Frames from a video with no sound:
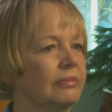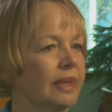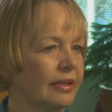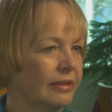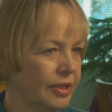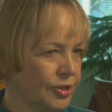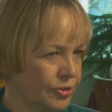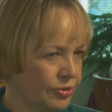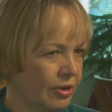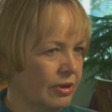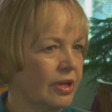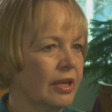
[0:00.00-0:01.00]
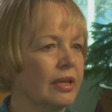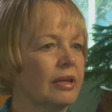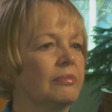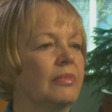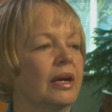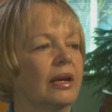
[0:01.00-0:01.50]
My cholesterol,
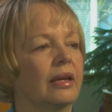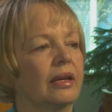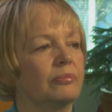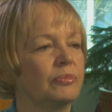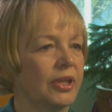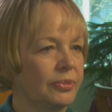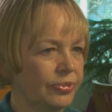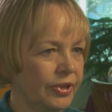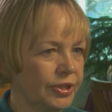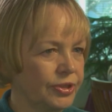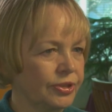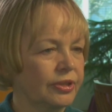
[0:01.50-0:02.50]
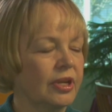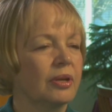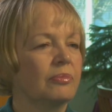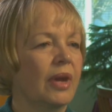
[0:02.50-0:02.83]
my blood pressure,